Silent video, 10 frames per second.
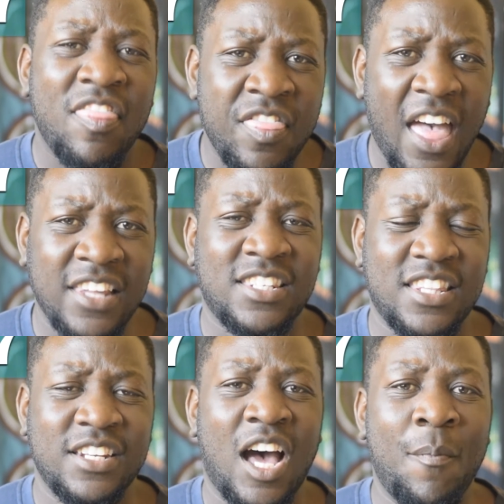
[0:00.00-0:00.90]
That's
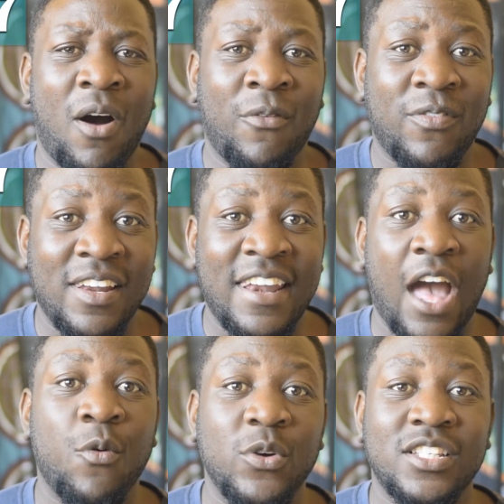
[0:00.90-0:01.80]
the number of
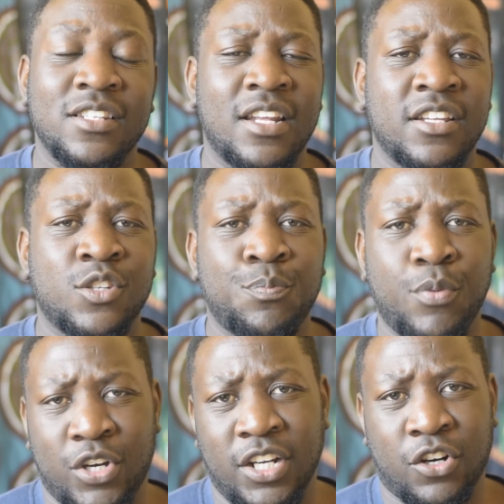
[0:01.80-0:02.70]
languages that are
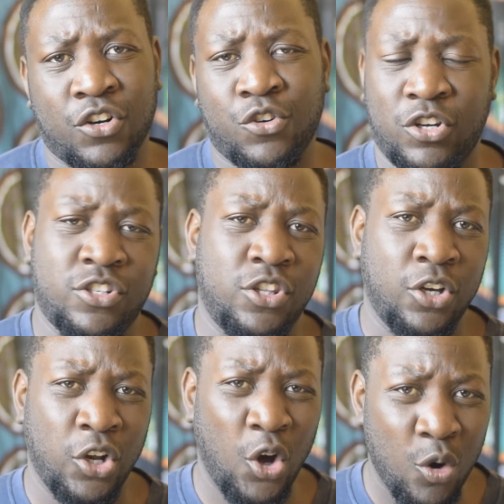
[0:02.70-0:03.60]
spoken across the
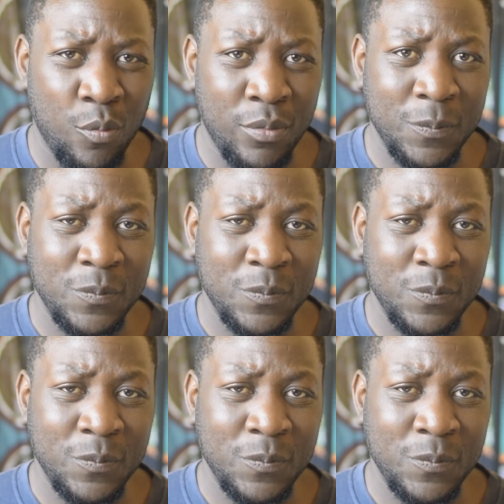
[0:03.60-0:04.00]
globe.